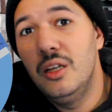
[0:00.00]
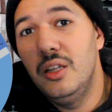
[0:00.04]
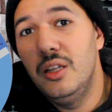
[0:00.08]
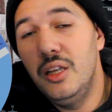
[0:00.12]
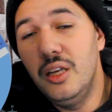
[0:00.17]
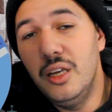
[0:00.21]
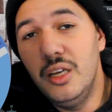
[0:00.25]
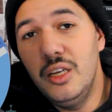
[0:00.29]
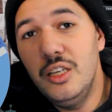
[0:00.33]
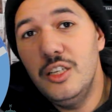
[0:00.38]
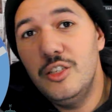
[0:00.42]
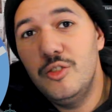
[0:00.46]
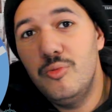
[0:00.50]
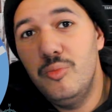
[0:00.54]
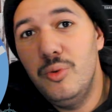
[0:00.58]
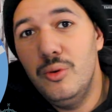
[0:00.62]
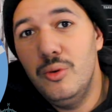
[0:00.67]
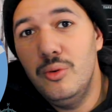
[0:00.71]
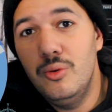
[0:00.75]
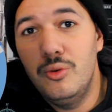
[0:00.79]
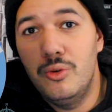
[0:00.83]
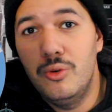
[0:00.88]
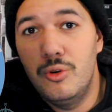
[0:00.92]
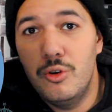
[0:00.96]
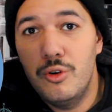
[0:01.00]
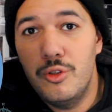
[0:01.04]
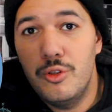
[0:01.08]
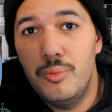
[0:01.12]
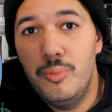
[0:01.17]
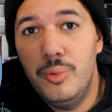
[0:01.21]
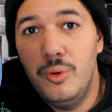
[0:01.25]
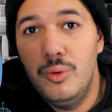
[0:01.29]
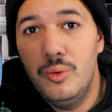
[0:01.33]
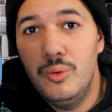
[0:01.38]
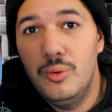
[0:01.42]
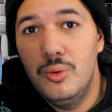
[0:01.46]
The East Blue, North
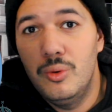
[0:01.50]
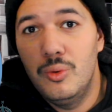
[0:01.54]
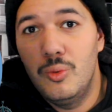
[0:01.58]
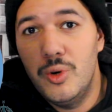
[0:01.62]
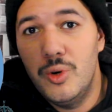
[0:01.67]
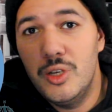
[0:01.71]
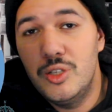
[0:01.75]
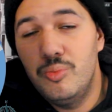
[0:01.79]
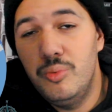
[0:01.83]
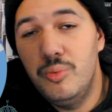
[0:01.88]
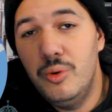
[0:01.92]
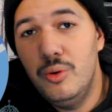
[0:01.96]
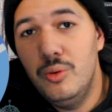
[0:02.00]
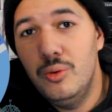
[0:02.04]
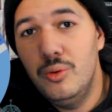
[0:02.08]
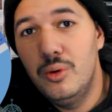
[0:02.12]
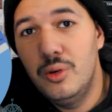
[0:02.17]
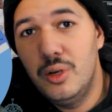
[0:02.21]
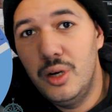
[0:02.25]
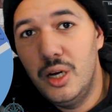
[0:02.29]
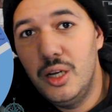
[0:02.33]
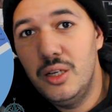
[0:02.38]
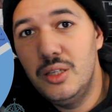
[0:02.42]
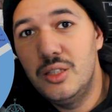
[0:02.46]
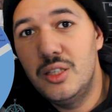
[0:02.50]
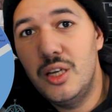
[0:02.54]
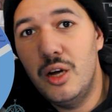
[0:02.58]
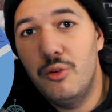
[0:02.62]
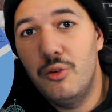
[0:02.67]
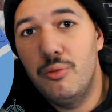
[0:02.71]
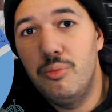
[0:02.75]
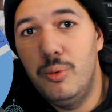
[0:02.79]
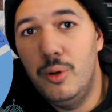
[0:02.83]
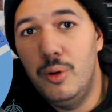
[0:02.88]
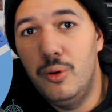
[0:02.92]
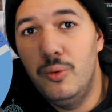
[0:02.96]
Blue, West Blue, and
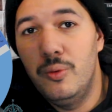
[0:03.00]
South Blue.